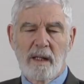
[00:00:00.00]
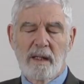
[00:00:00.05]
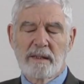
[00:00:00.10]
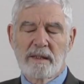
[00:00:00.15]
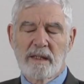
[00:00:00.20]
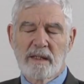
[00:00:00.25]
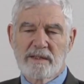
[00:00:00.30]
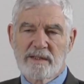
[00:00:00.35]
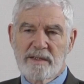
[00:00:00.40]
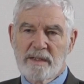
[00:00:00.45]

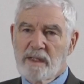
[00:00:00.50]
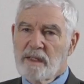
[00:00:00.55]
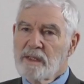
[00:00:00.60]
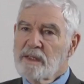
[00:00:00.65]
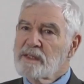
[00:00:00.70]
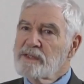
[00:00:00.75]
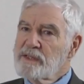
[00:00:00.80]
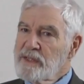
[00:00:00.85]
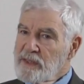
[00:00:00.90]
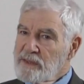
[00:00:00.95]
Yes, in
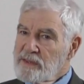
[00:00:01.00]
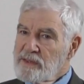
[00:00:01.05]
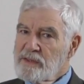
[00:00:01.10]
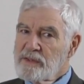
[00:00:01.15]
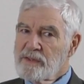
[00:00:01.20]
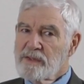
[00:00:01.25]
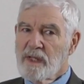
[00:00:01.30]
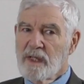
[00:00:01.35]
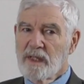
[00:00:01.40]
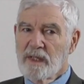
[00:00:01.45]
a
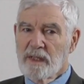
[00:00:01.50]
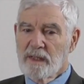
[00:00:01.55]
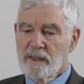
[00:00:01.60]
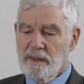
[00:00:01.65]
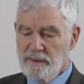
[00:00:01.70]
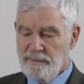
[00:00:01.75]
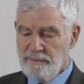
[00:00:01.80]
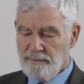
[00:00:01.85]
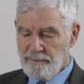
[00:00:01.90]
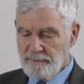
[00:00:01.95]
sense,
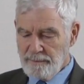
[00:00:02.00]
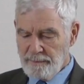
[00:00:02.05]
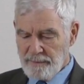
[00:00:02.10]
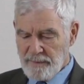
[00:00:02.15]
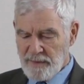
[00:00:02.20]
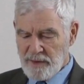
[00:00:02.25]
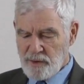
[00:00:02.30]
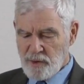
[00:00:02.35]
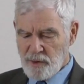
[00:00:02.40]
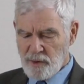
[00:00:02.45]

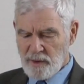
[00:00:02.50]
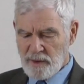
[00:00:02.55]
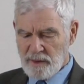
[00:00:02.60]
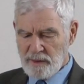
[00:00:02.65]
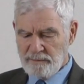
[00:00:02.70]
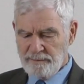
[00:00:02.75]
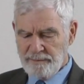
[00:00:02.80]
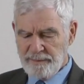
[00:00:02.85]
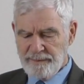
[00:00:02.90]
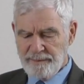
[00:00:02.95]
the
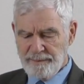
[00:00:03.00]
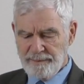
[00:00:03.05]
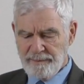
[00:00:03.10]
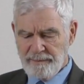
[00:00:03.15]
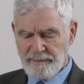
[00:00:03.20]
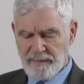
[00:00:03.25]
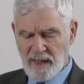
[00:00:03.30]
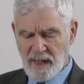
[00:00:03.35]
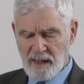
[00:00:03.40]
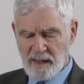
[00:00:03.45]
journal
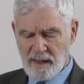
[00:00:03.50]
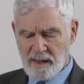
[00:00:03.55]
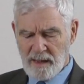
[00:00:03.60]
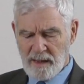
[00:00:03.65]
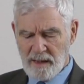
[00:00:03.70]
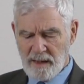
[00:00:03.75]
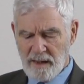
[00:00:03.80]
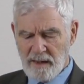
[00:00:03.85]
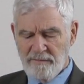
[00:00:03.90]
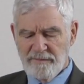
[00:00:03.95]

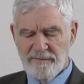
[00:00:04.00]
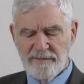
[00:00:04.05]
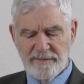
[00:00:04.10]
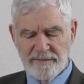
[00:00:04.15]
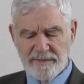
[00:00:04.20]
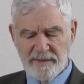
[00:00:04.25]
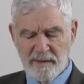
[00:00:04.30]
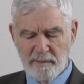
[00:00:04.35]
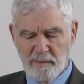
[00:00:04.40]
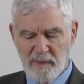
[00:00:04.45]
of
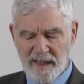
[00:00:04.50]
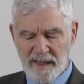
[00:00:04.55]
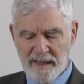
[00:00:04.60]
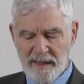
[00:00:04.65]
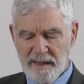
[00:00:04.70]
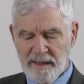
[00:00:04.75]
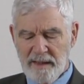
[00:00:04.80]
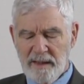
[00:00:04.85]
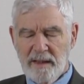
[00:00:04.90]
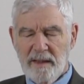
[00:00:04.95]
the
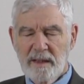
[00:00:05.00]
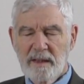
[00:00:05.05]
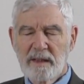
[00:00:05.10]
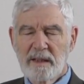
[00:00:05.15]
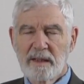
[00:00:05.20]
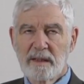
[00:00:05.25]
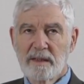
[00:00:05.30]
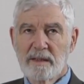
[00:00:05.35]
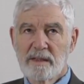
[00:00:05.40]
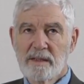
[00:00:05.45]
plague
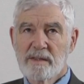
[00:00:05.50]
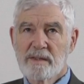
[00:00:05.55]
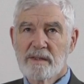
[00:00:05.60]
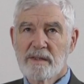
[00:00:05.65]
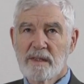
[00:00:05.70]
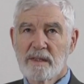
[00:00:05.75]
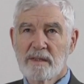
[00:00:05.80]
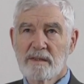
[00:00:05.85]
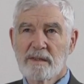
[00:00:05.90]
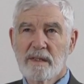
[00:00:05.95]

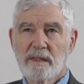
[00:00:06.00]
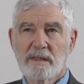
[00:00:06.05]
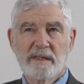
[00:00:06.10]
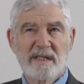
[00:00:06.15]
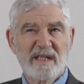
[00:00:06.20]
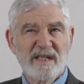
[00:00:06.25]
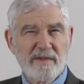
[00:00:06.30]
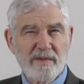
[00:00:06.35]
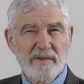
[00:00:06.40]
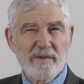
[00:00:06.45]
is a
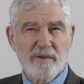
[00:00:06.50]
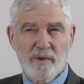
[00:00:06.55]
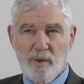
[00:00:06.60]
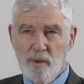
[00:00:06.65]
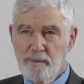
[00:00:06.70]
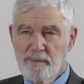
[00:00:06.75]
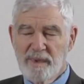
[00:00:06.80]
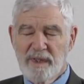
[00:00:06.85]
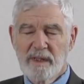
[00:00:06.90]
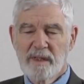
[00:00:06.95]

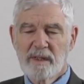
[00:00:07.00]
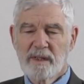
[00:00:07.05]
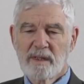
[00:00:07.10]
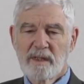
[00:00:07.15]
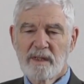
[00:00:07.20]
dystopia.